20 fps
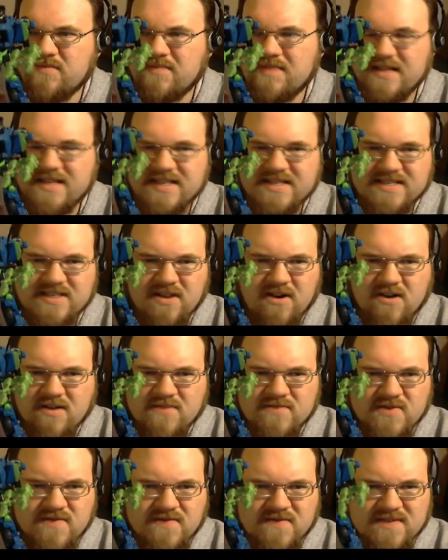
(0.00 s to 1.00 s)
that his
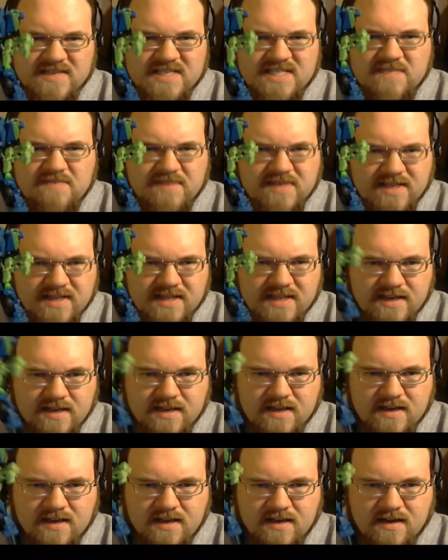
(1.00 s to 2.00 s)
arms are very spindly,
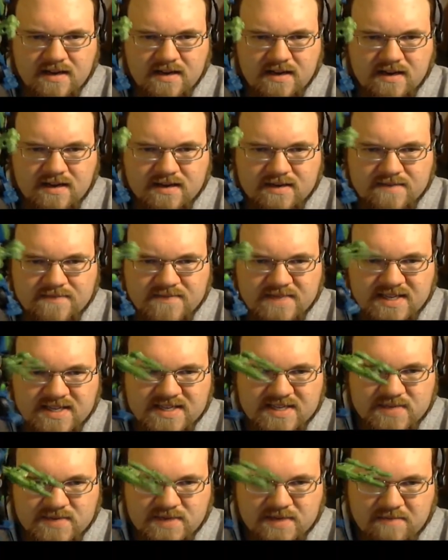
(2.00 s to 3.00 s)
at
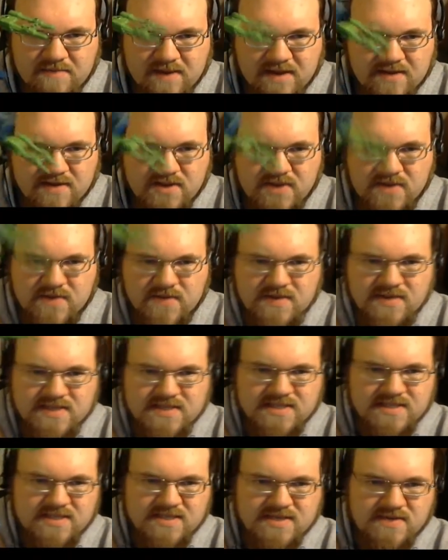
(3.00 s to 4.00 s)
least when compared to
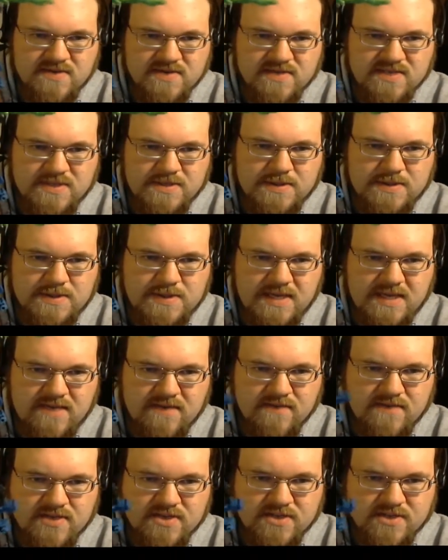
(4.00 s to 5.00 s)
his feet,
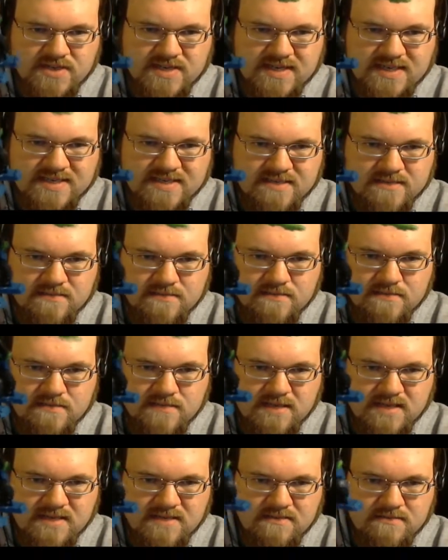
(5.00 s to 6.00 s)
which are nice and
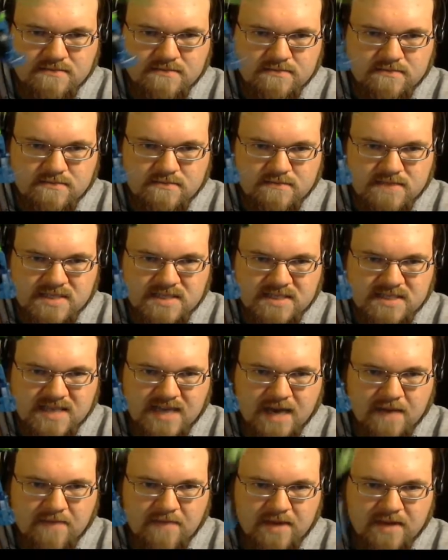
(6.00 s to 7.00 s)
stompy.